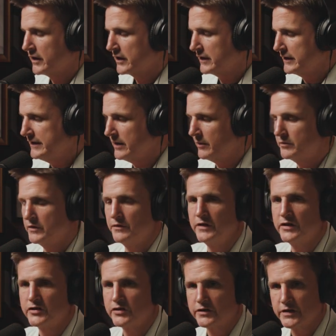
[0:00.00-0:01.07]
clean up
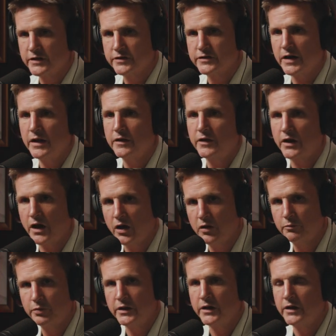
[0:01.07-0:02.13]
divisions inside the
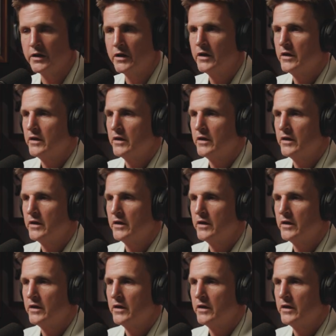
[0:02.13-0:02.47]
company,